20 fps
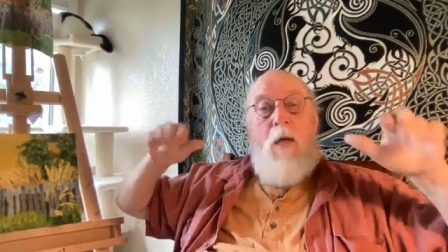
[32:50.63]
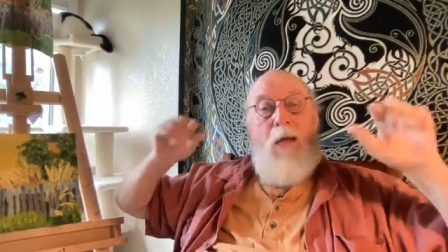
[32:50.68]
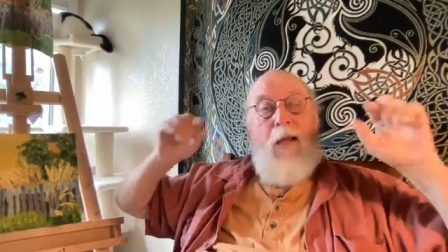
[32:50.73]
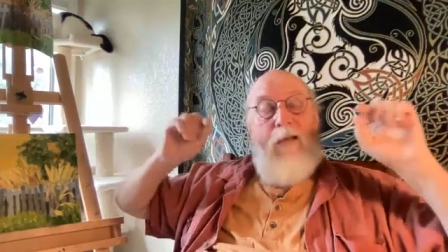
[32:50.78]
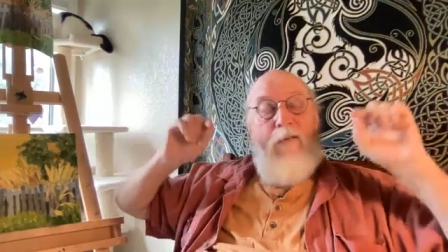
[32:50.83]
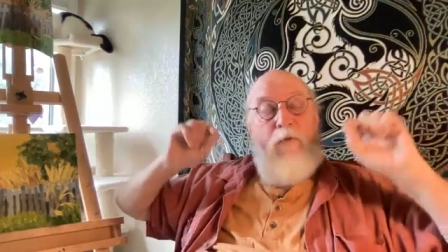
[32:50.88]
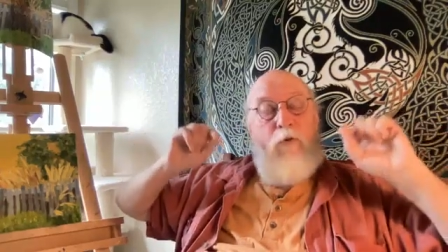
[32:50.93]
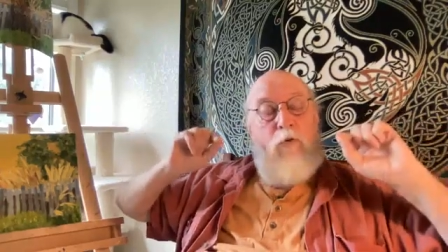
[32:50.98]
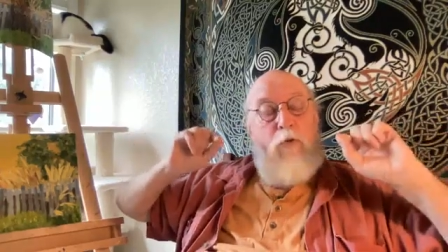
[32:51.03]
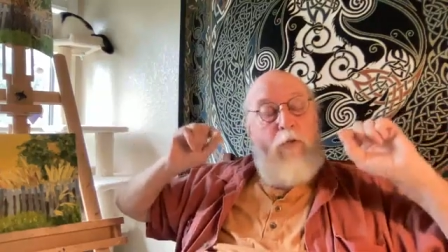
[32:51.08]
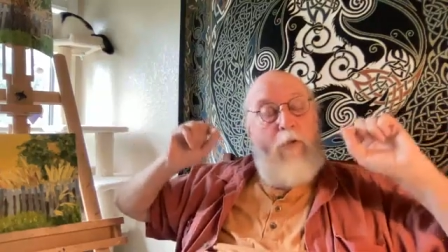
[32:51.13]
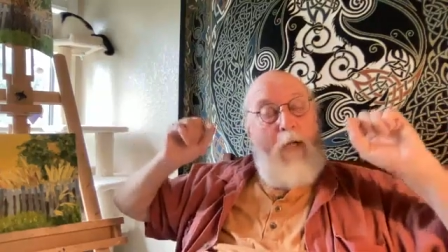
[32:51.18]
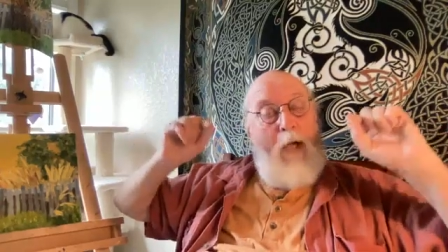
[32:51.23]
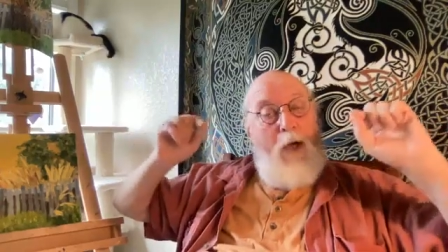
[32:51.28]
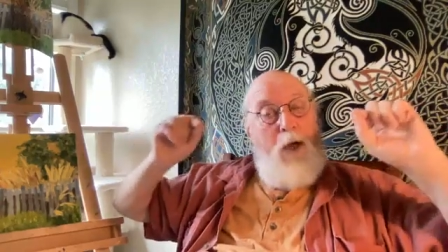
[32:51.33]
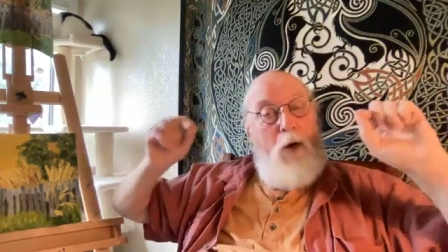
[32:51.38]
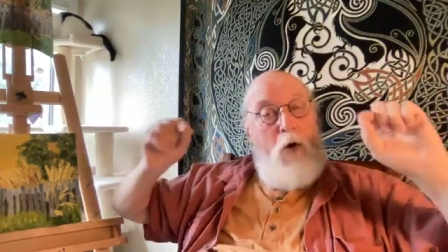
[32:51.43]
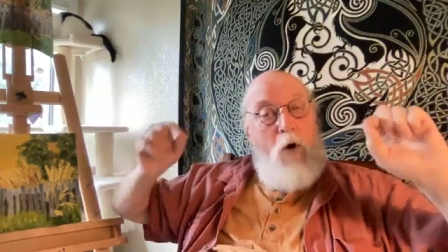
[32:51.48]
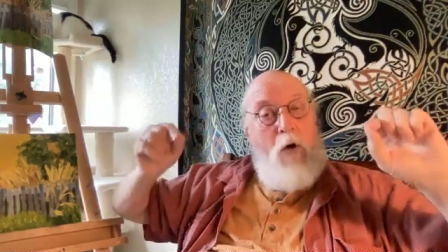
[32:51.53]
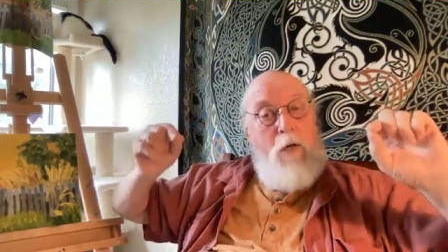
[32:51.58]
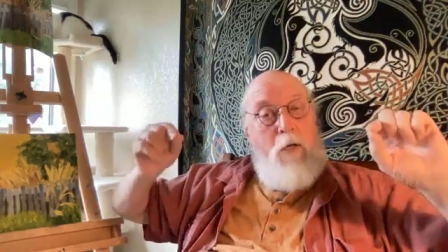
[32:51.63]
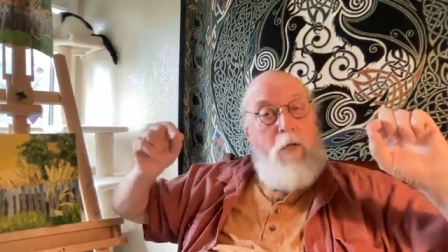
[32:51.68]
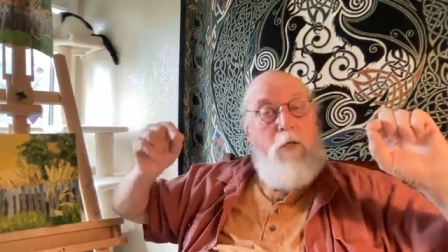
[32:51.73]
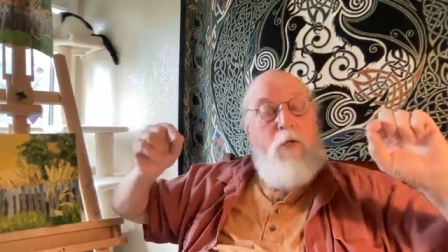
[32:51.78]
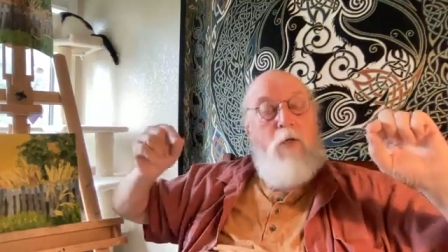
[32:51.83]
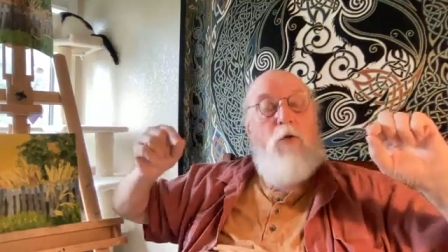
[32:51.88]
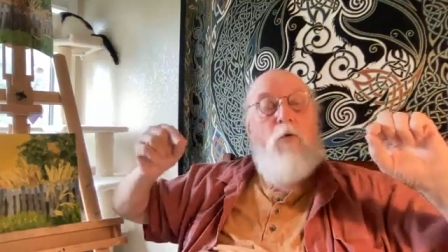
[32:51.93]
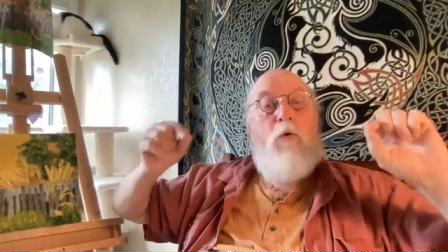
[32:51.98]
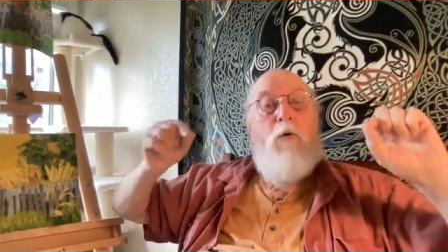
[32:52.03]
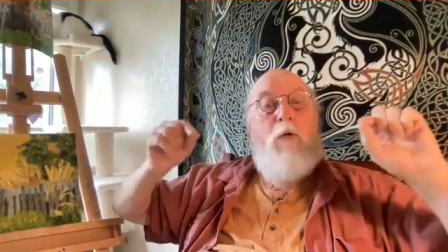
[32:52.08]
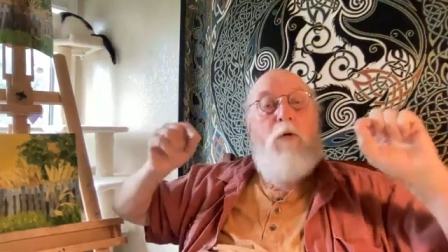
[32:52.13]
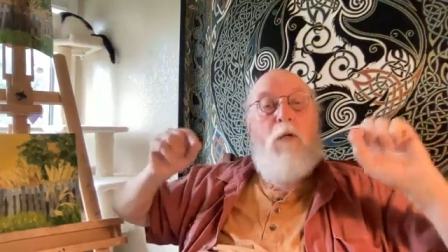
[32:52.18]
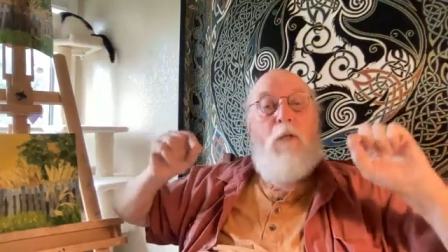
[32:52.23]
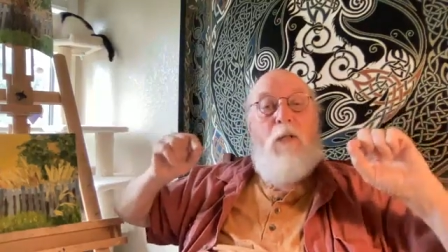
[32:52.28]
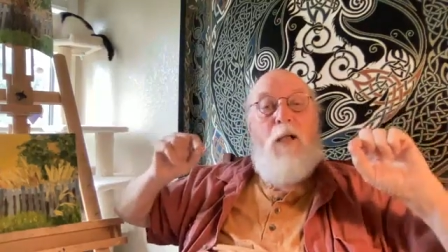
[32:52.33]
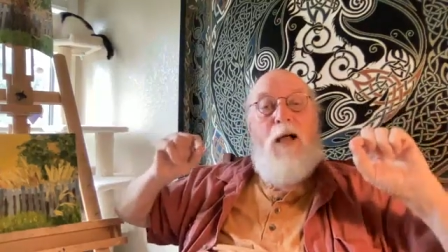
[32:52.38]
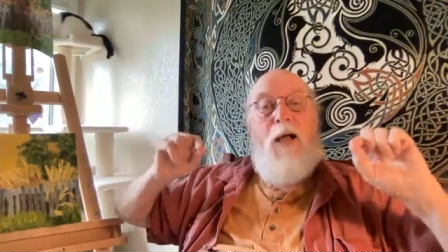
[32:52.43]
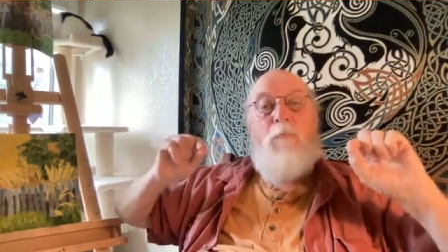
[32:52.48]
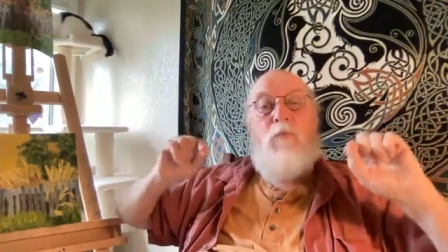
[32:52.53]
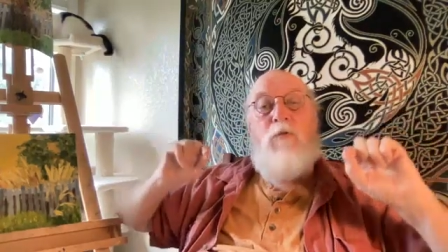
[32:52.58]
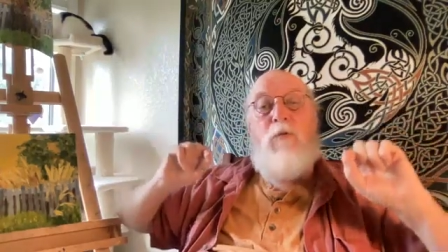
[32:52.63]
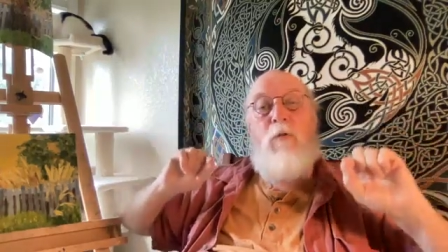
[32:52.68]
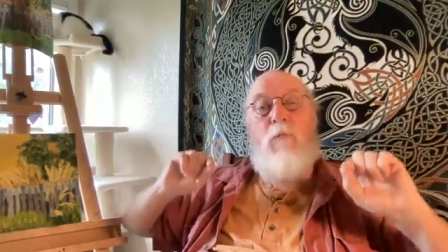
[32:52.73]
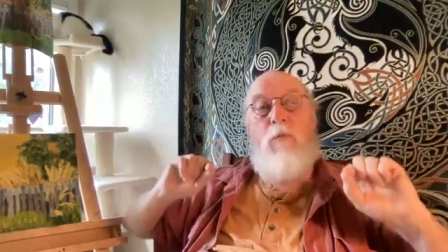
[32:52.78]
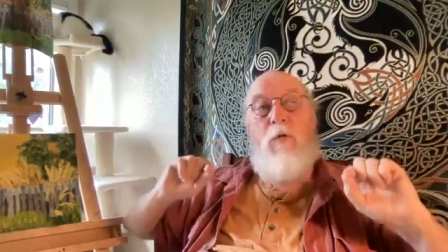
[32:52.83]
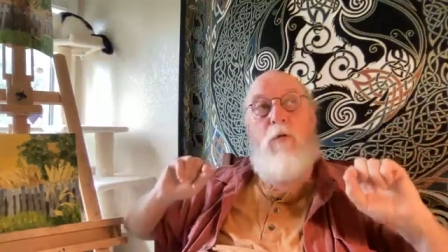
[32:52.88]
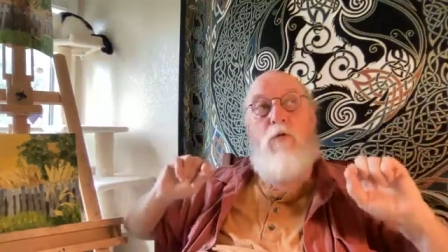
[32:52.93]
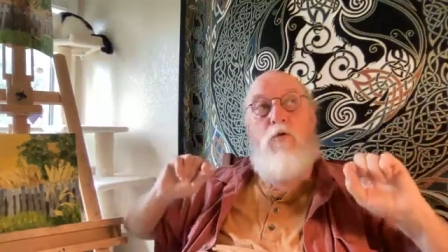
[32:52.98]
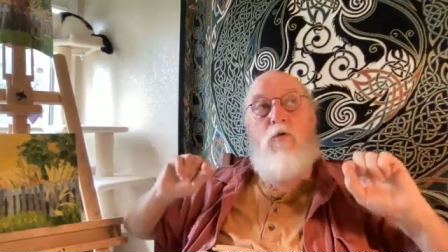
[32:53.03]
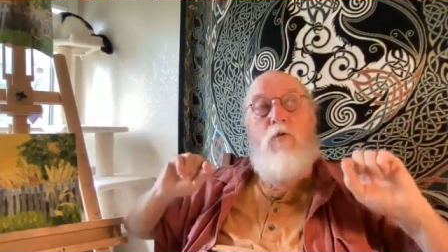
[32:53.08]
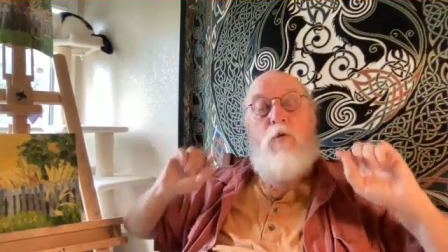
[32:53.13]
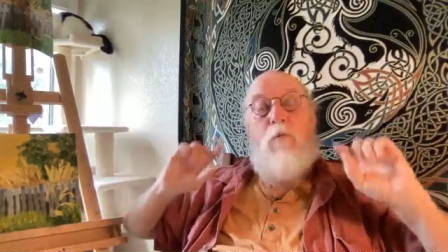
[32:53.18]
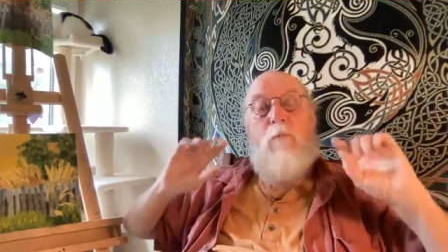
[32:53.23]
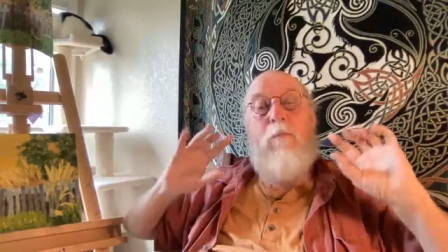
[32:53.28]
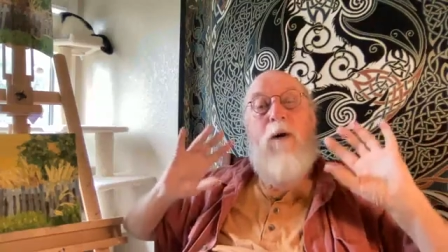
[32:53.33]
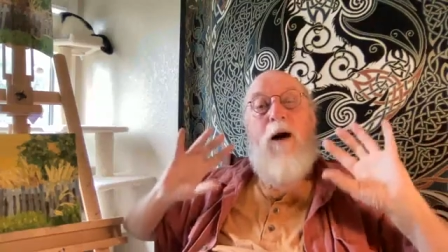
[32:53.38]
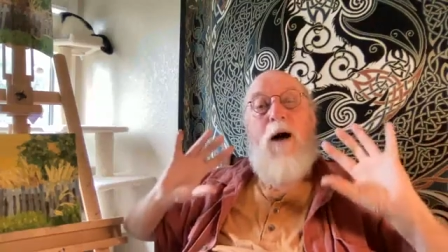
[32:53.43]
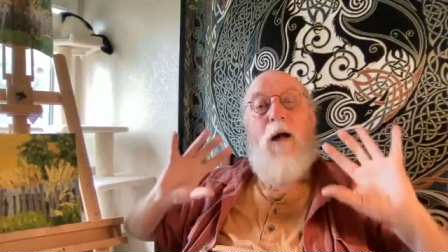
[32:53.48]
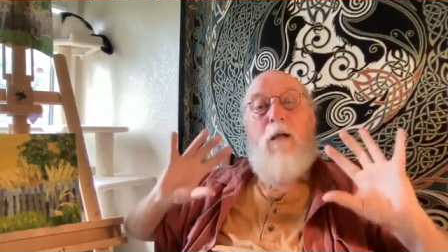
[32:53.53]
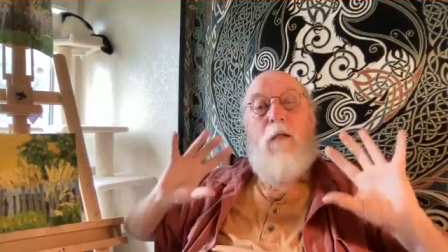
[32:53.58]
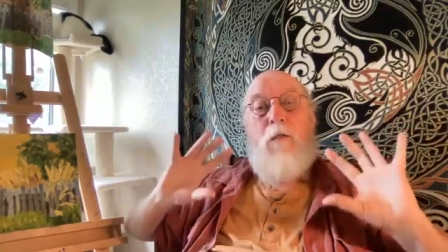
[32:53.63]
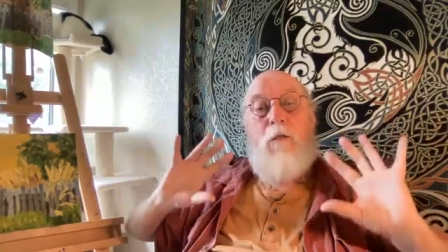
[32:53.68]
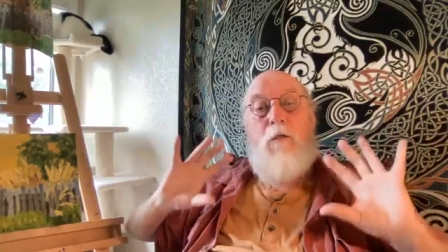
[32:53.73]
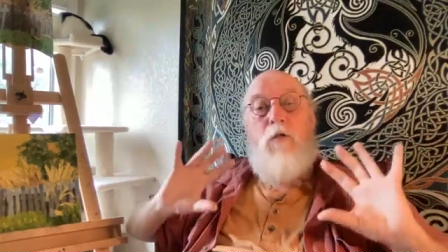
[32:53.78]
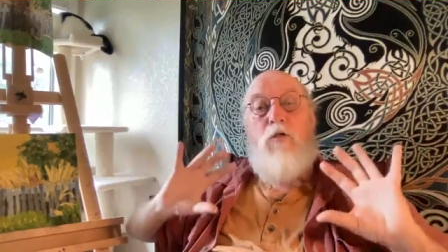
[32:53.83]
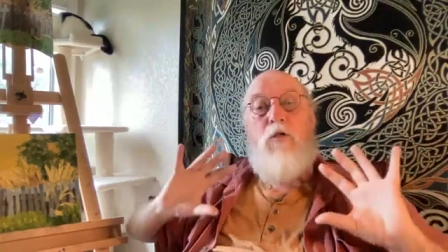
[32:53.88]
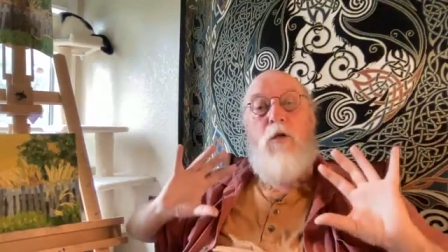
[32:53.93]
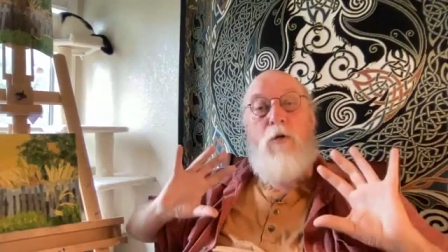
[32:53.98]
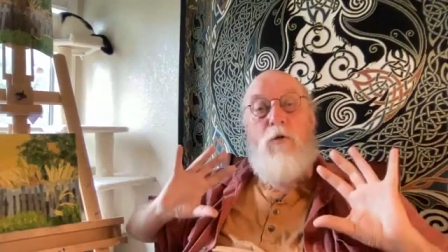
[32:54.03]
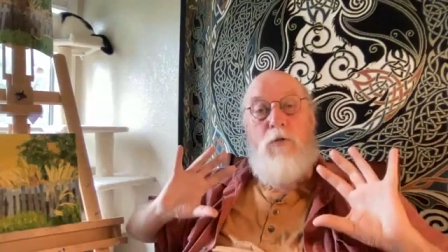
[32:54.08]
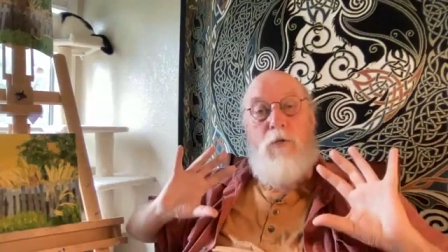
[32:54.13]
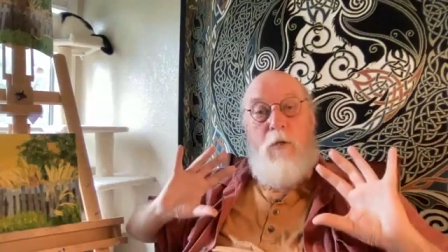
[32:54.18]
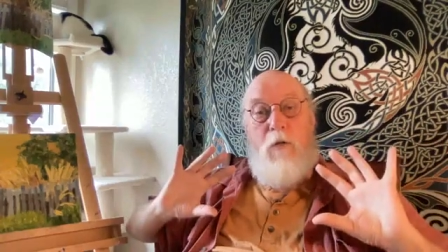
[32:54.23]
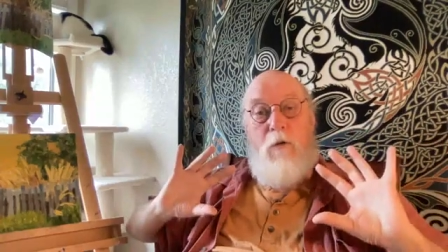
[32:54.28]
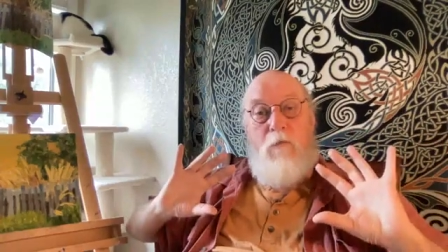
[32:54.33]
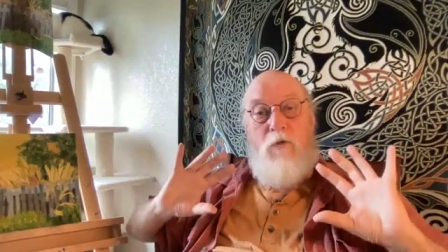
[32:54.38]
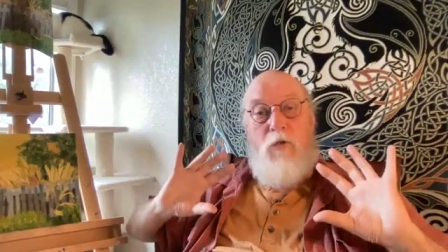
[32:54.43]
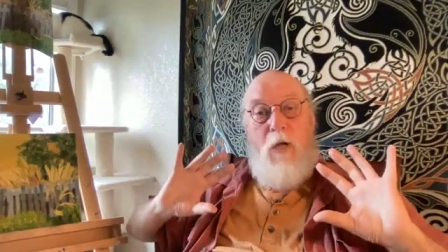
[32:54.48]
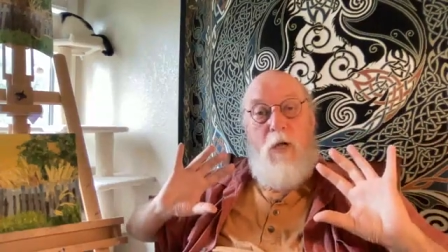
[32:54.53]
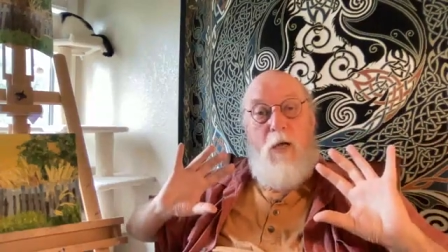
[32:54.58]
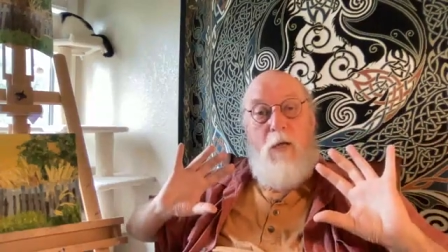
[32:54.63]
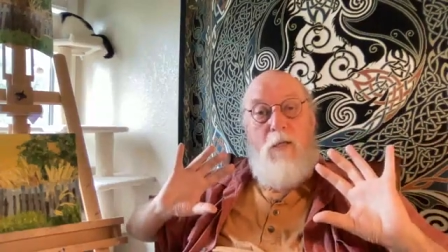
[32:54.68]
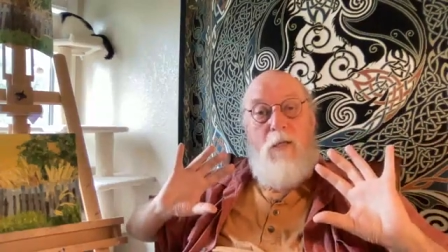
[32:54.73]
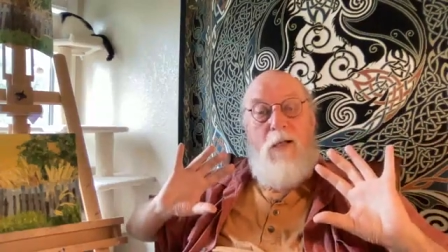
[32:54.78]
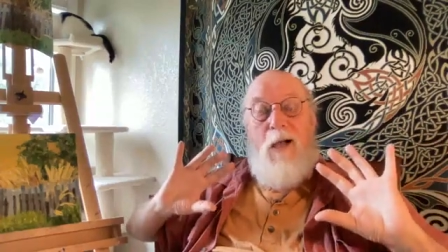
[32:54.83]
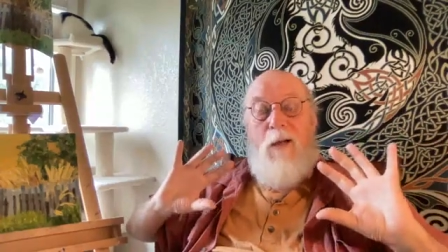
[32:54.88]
If you stay on it, you will collapse them into a mild dissociative state.